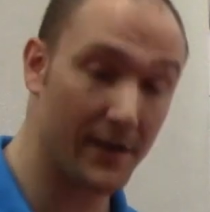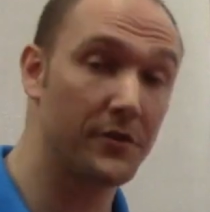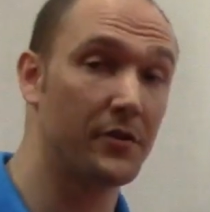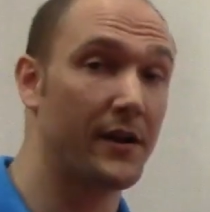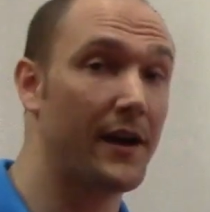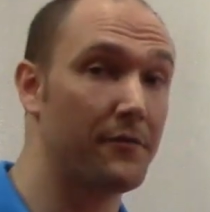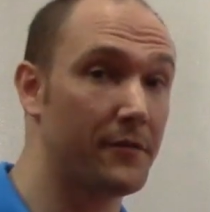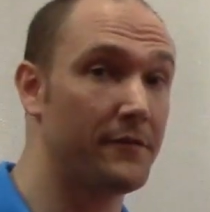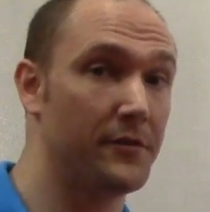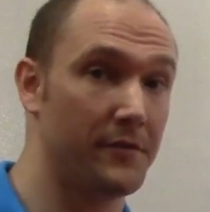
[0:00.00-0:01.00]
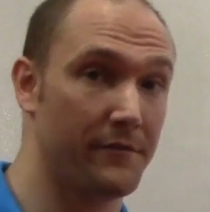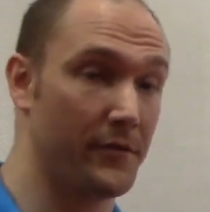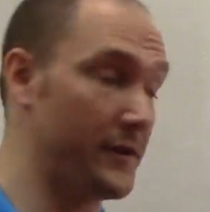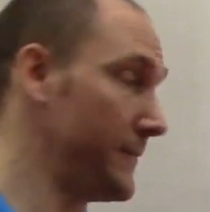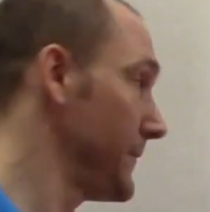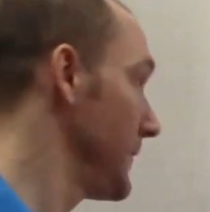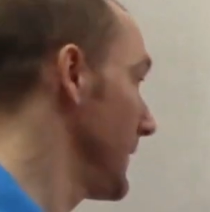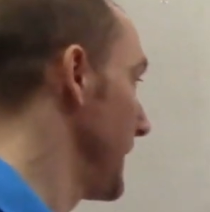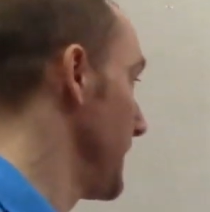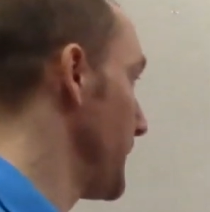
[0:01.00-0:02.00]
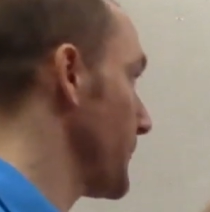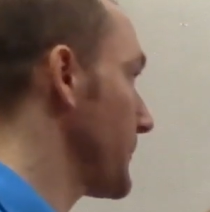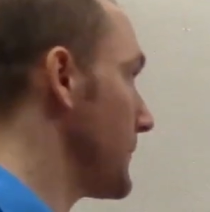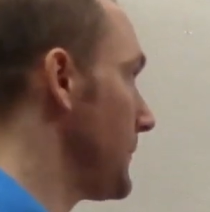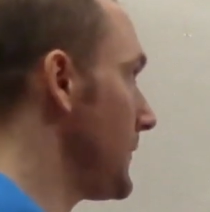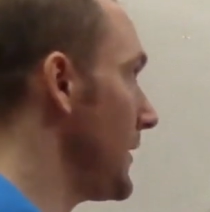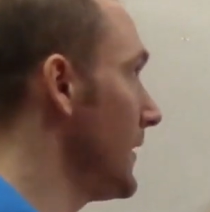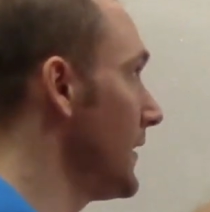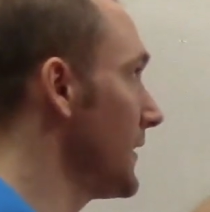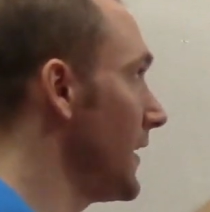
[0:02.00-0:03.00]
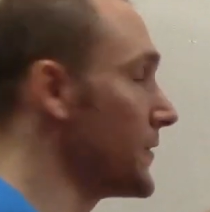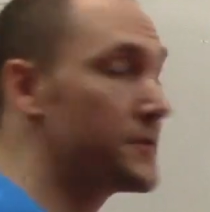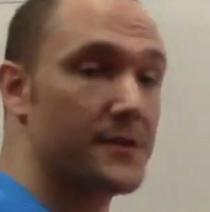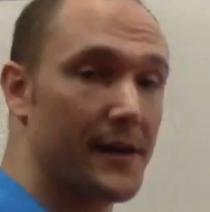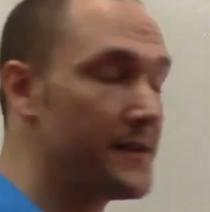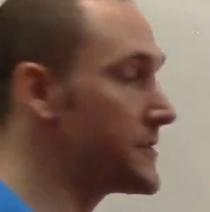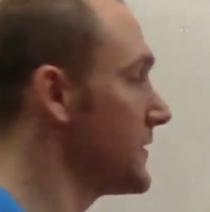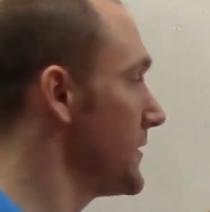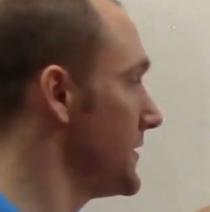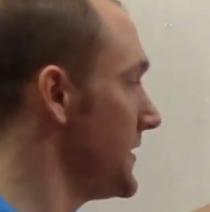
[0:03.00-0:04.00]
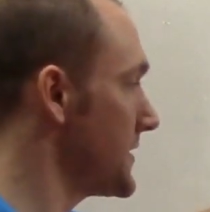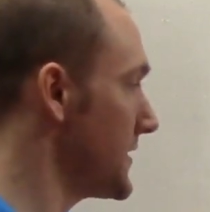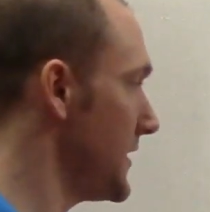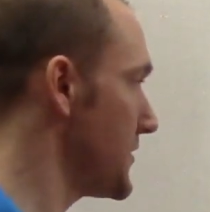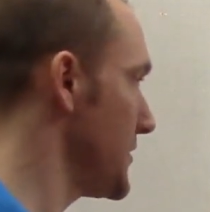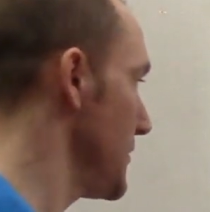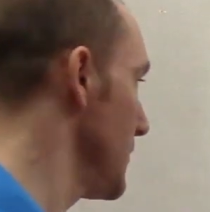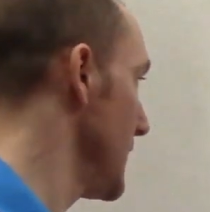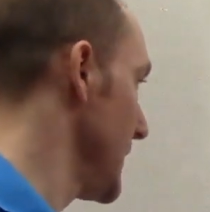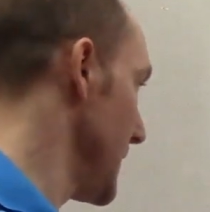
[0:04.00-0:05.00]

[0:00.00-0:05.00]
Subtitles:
to your calf or even your foot. Other signs of a disc issue